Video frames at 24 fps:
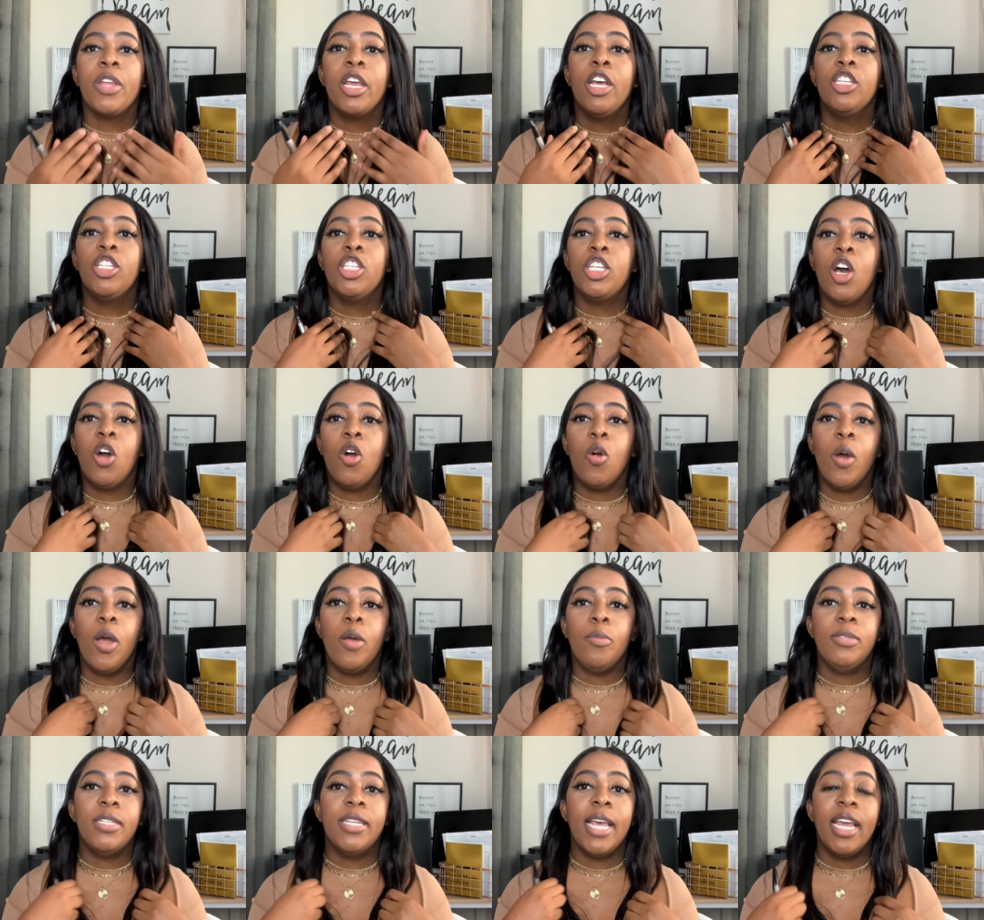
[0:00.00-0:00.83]

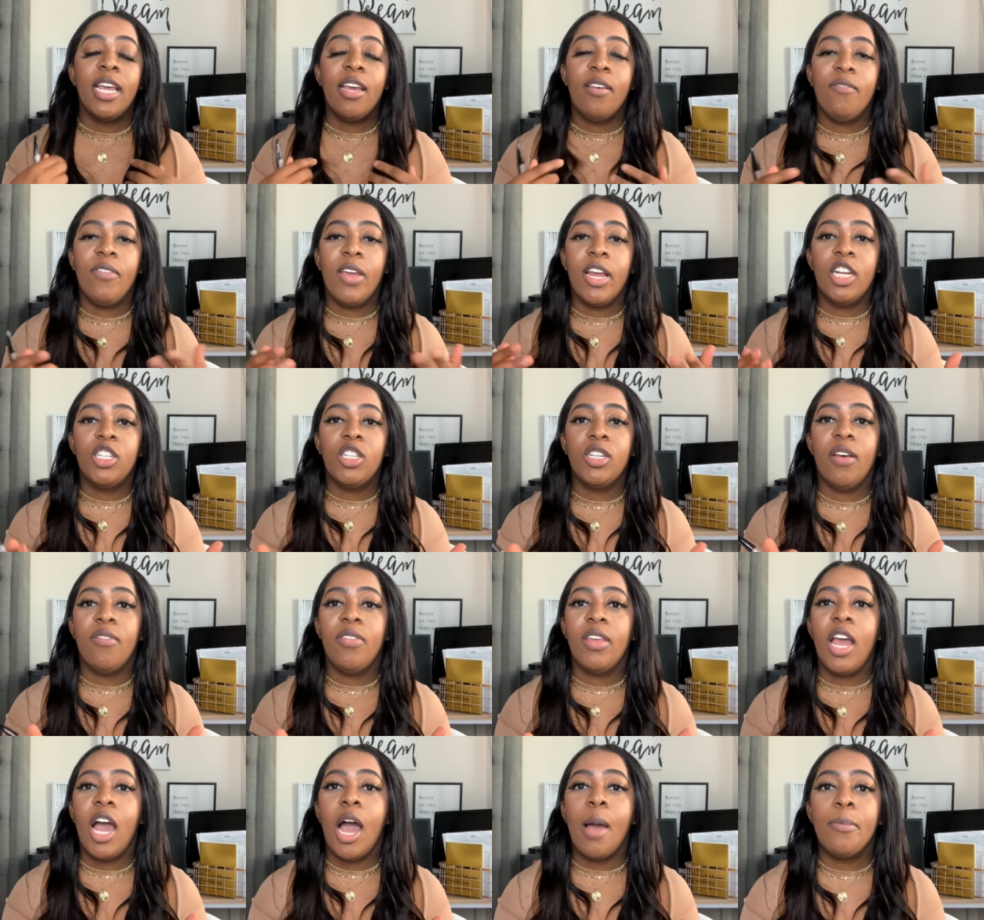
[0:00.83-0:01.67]
So take advantage
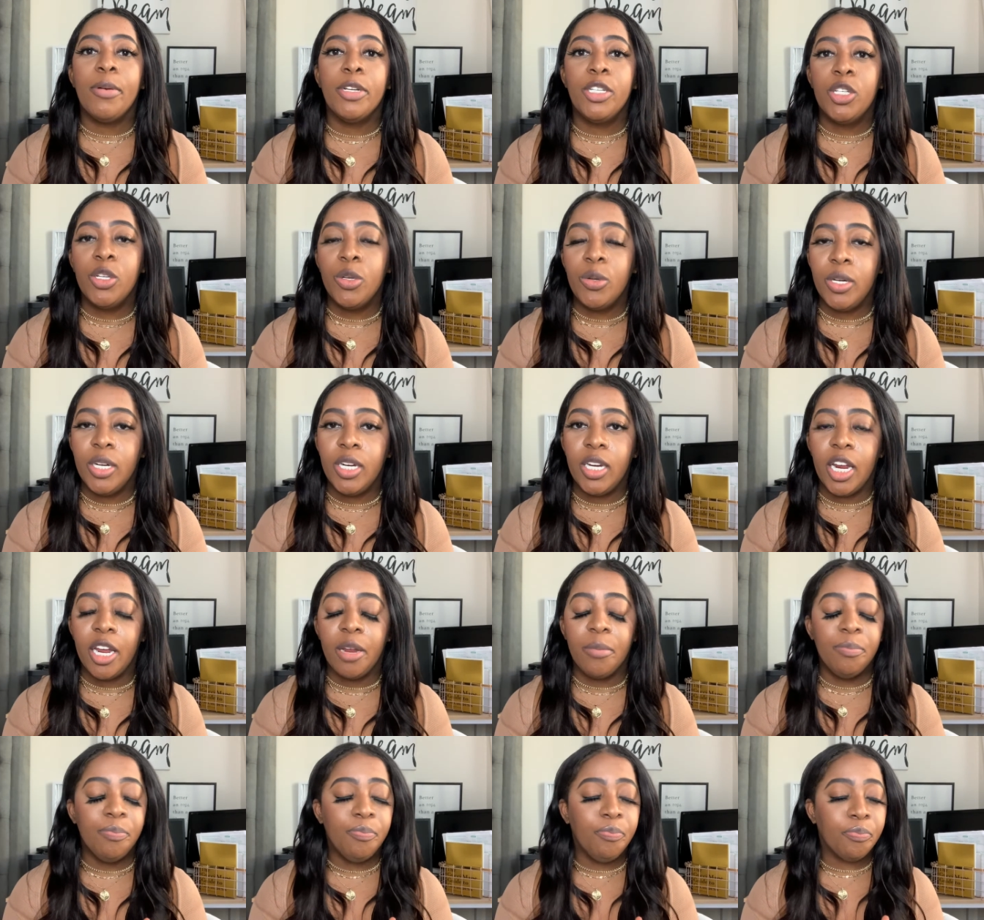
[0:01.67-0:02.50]
of the
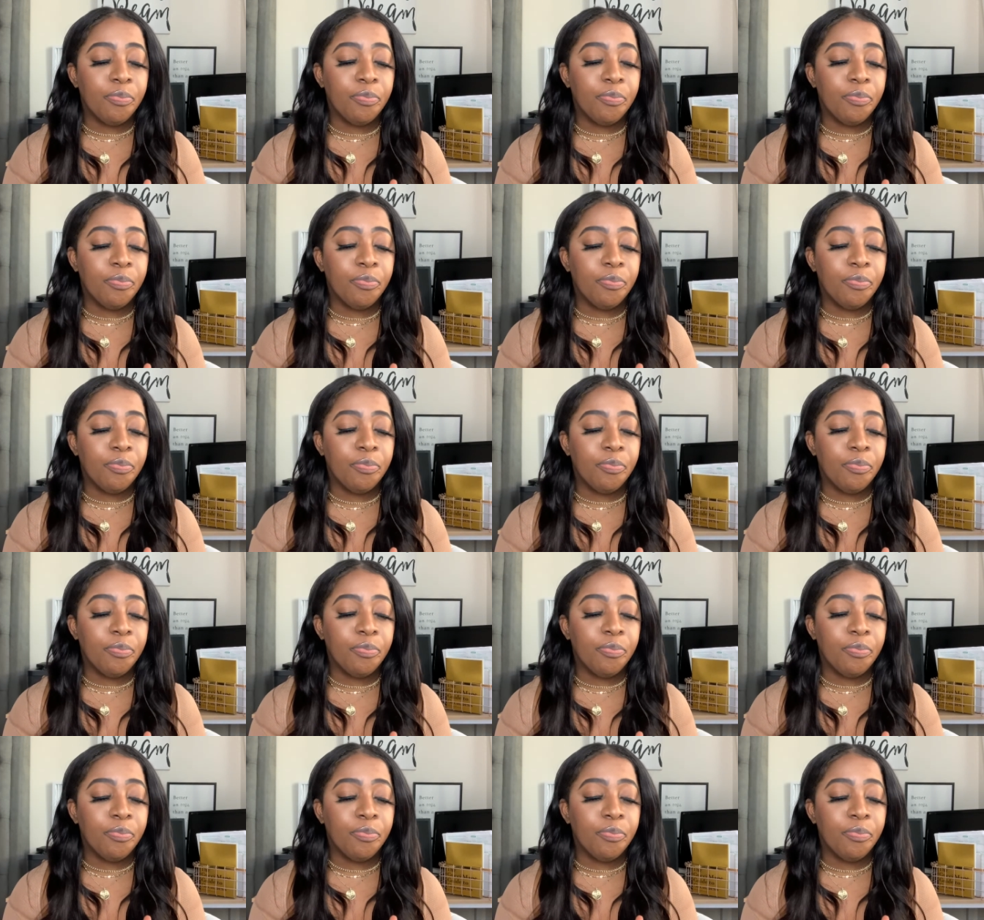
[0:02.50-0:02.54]
opportunity,